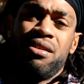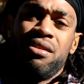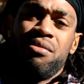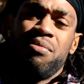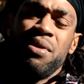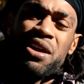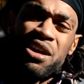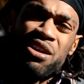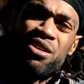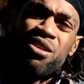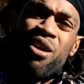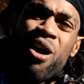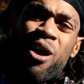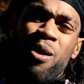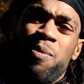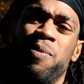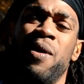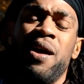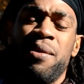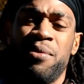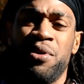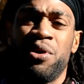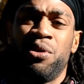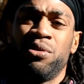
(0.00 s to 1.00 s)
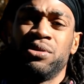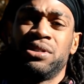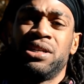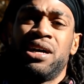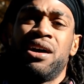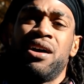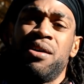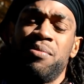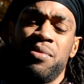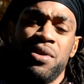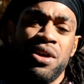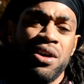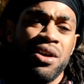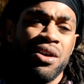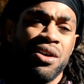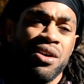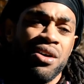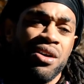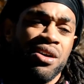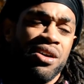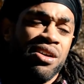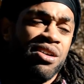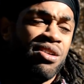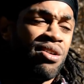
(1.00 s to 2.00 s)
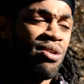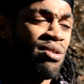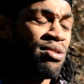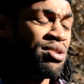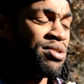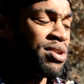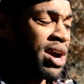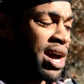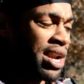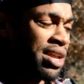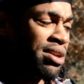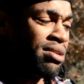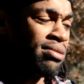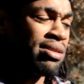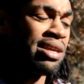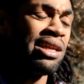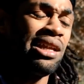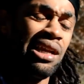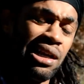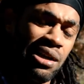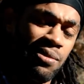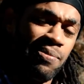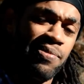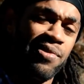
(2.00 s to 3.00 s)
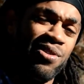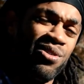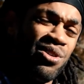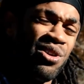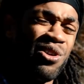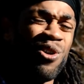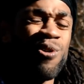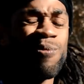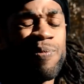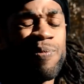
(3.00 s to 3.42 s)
make your car payment on time you know you got a utility bill you don't